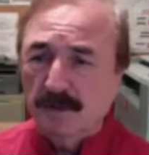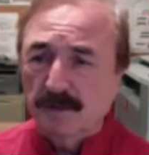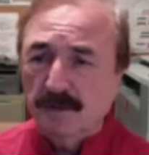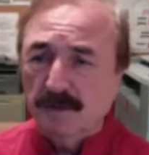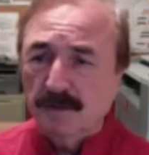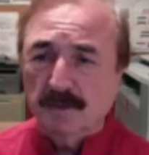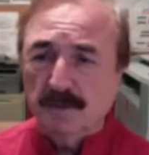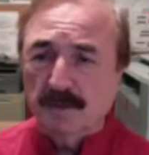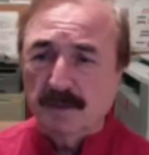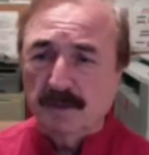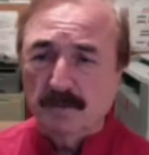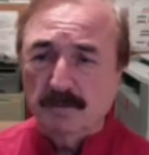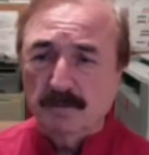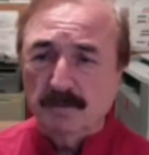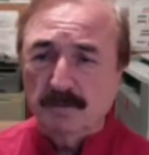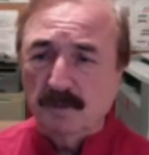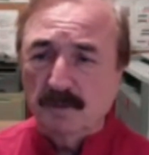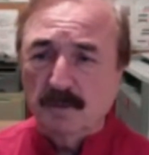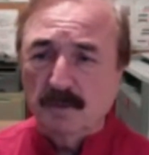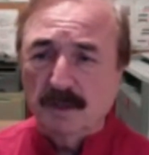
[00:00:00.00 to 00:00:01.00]
You're probably
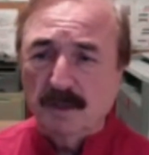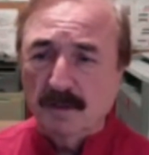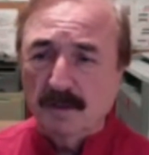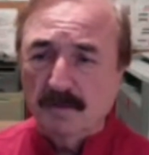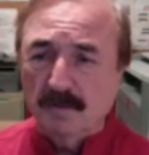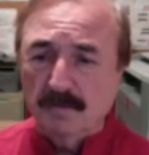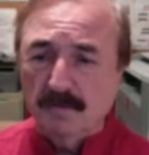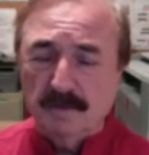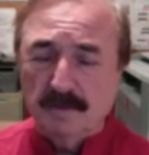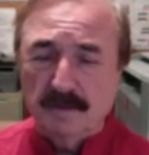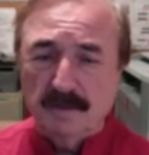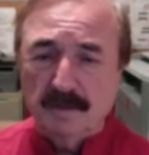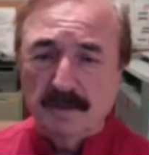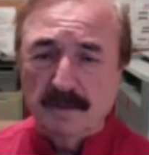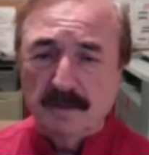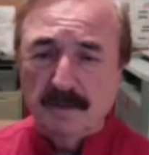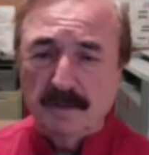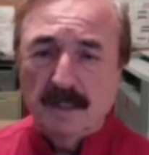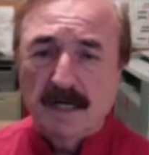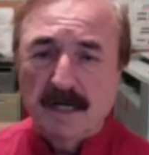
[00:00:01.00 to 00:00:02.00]
aware of
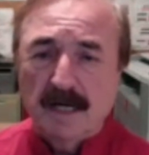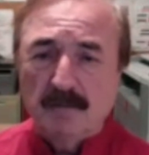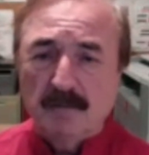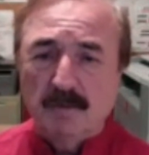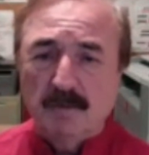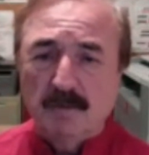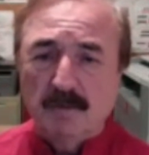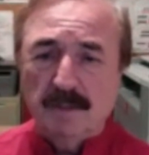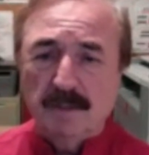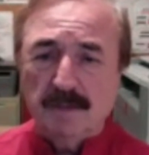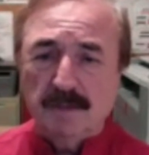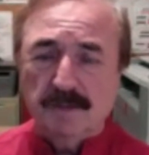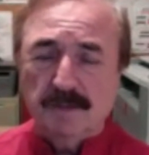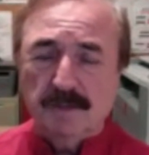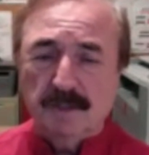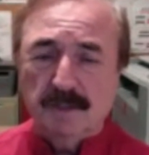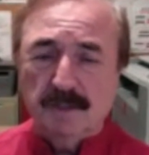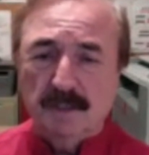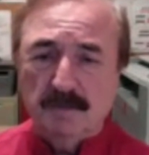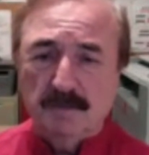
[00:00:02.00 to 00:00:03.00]
Ira West
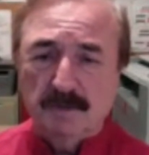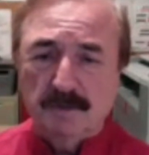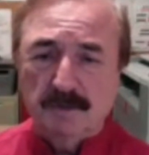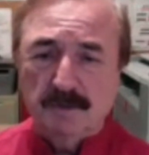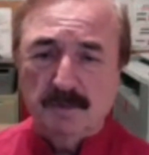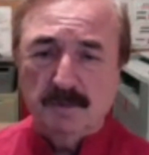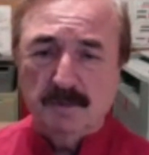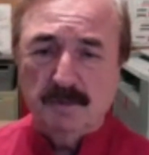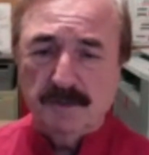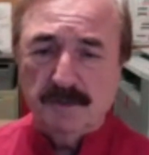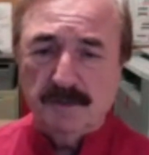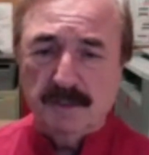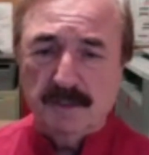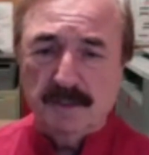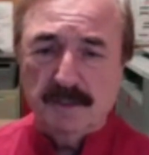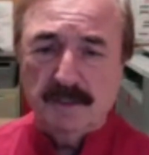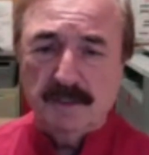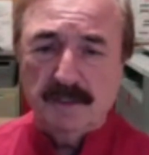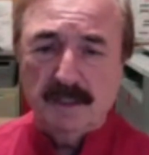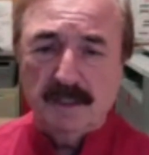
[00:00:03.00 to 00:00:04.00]
was the president.
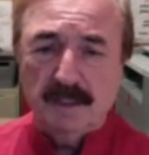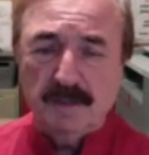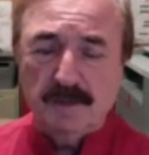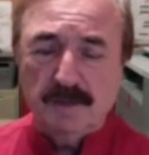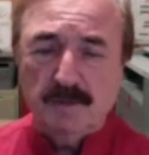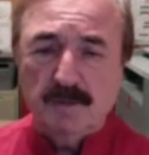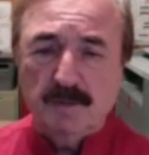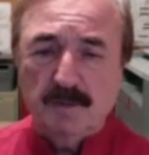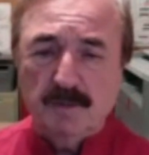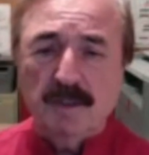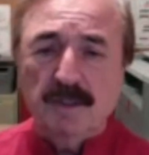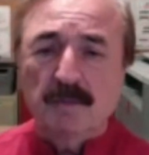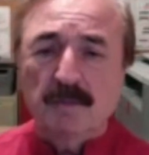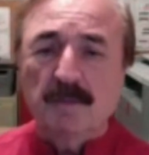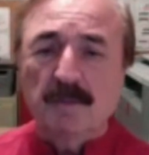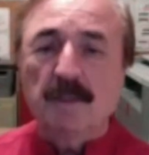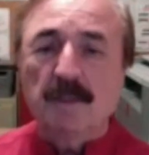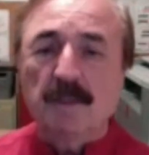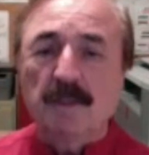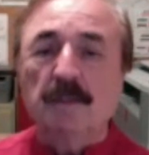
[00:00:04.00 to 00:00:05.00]
And that. So we brought them
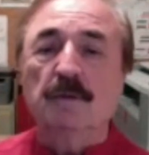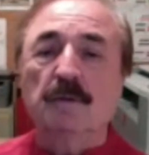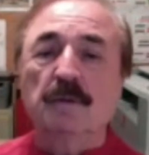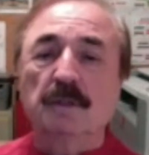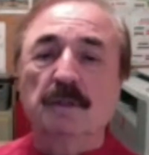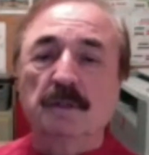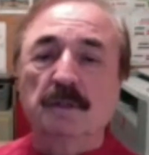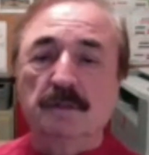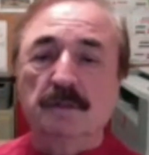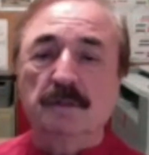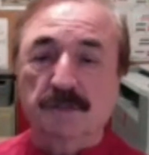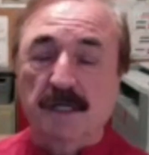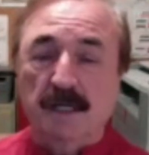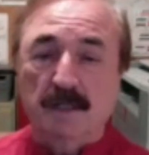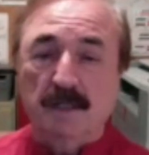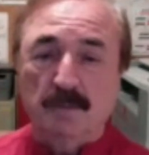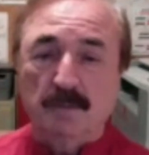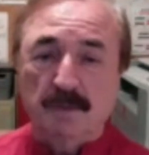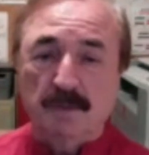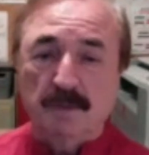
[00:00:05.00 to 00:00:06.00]
in to do the design,
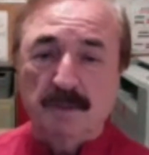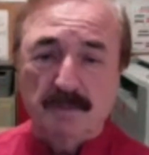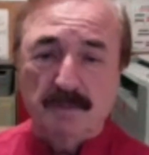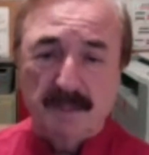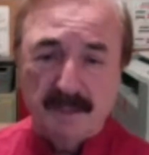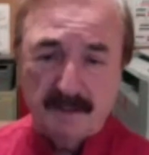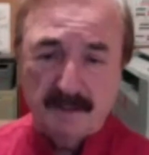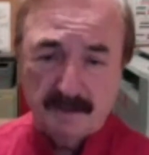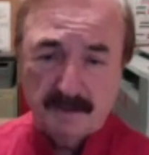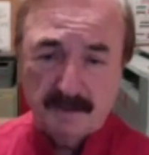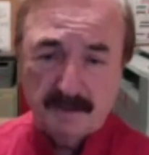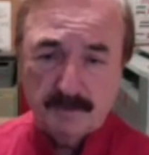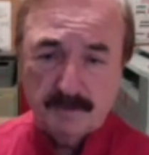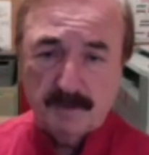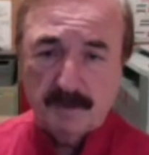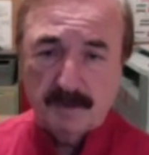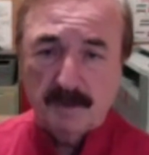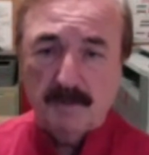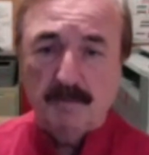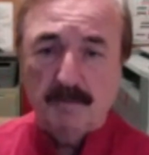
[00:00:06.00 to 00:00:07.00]
and we did many things with
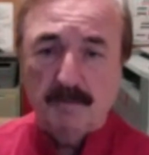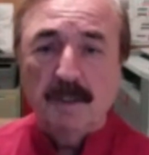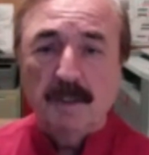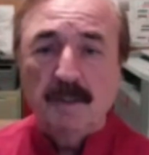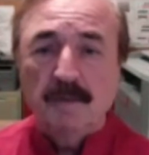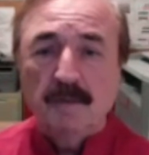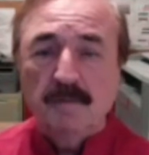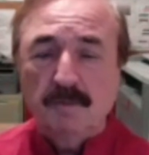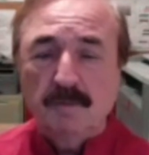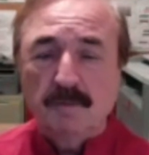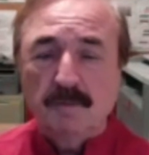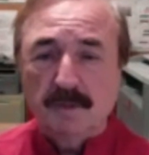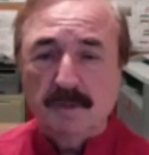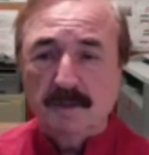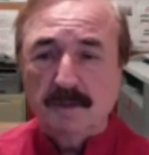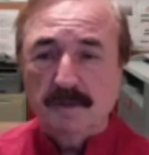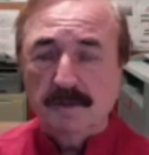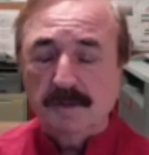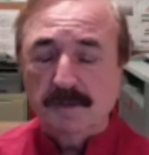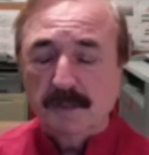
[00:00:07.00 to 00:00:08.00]
them through the
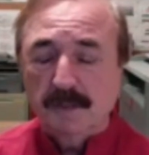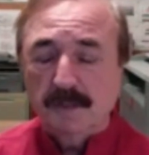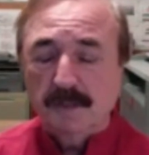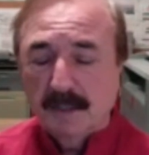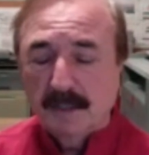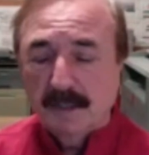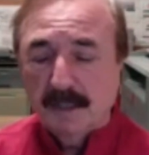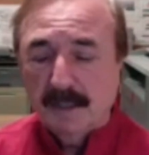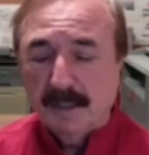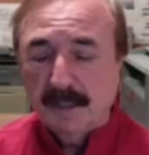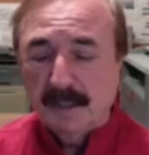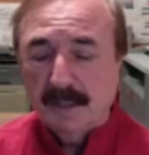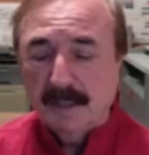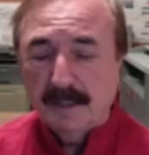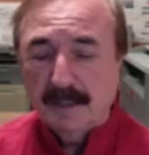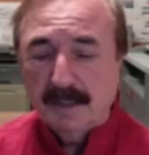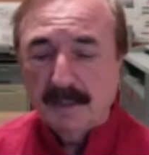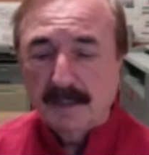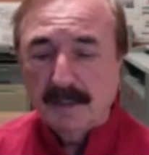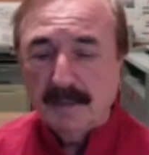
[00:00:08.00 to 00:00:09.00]
years.
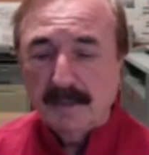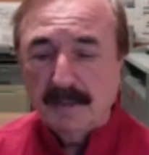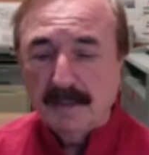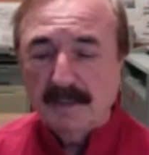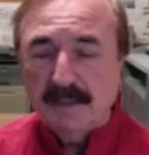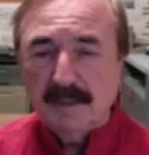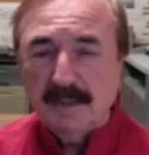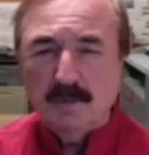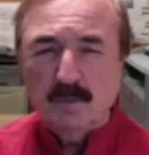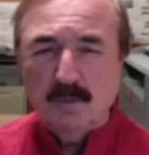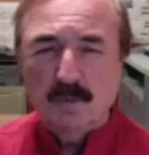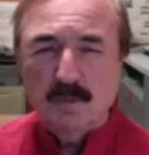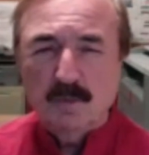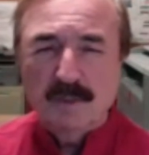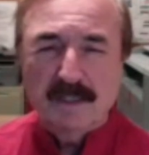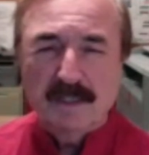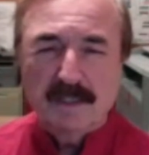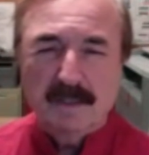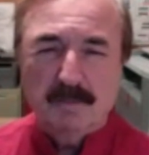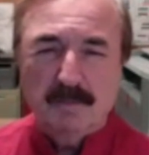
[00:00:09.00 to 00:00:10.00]
And they did
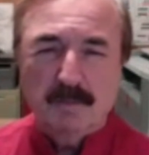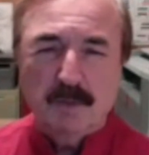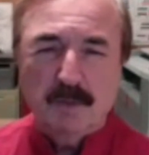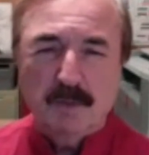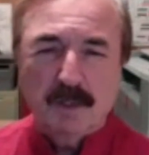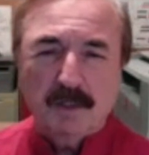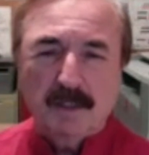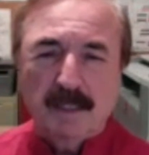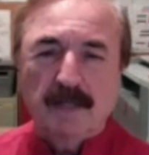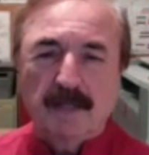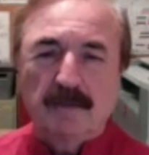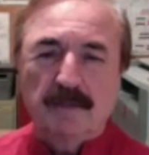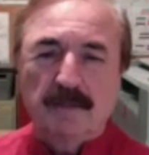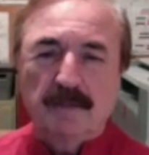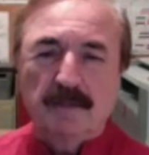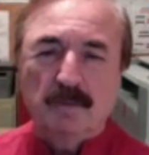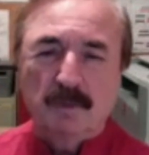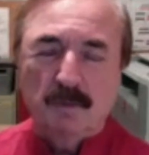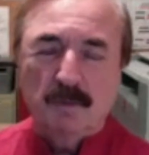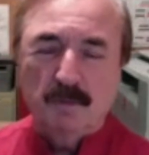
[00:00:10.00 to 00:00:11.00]
the park layout. And
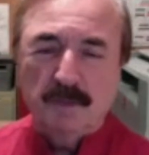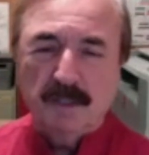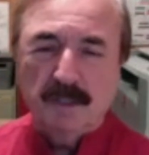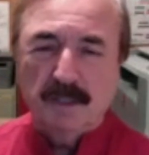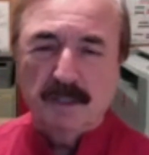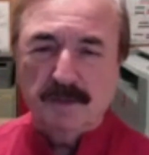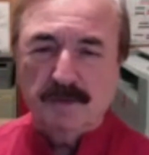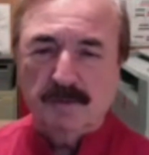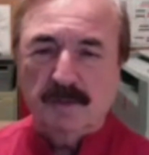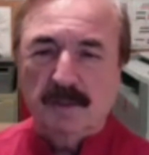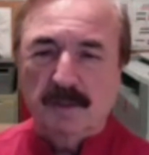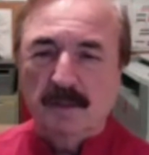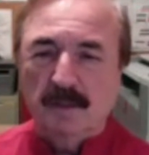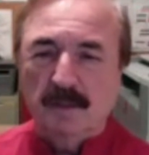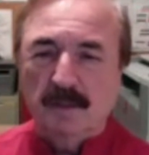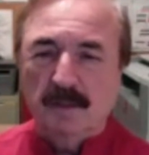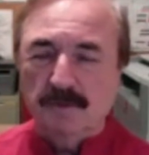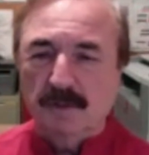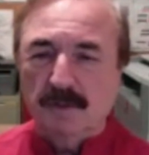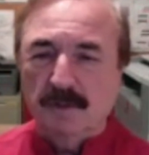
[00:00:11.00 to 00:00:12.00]
that what we concentrated on
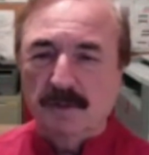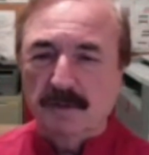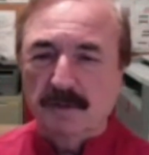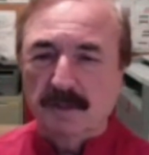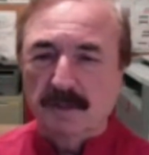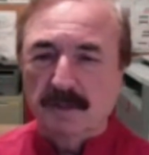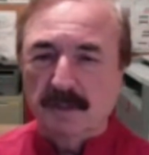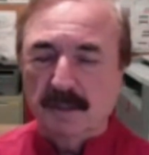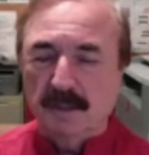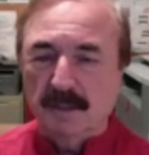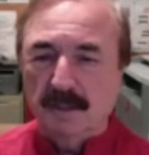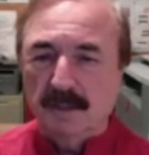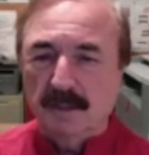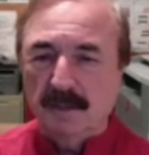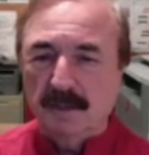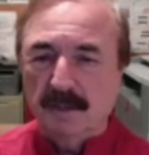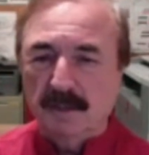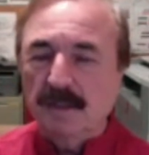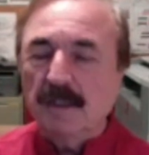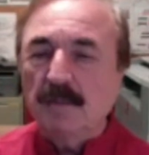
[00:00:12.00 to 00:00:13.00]
was all the
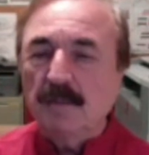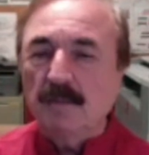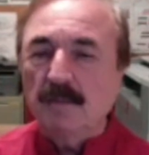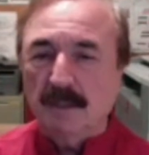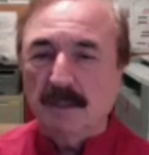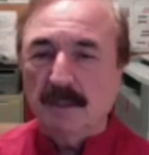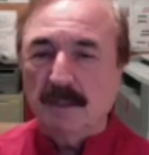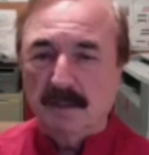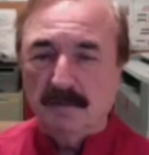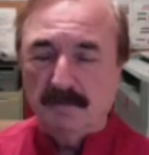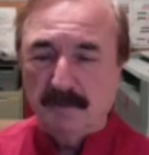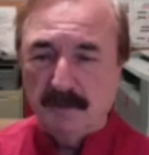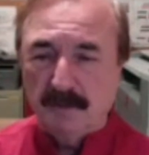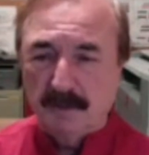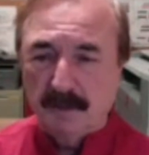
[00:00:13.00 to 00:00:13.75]
theming of it.